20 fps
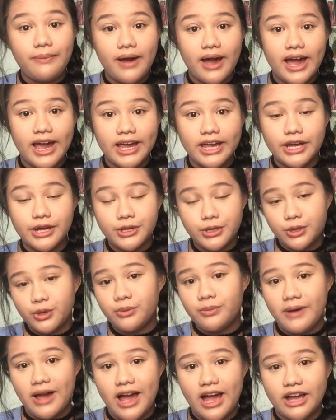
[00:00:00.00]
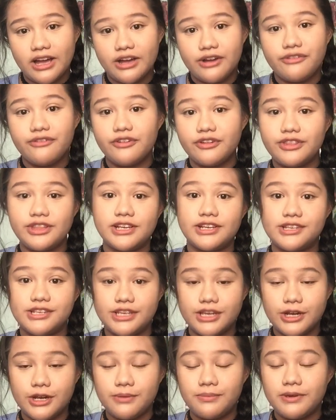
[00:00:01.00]
buy a new bag for
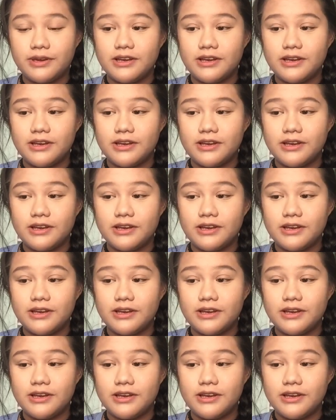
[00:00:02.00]
this year